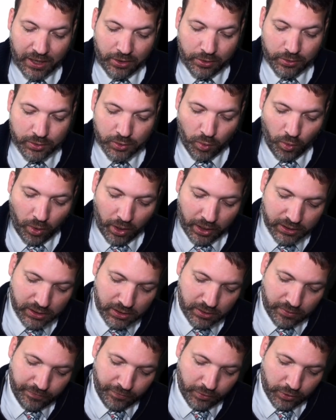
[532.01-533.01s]
used once
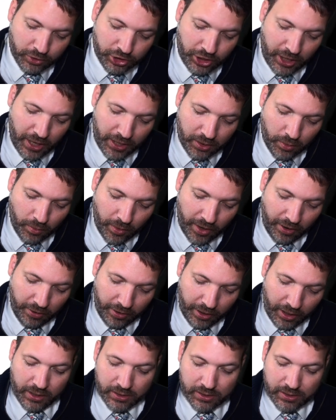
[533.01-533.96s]
for January.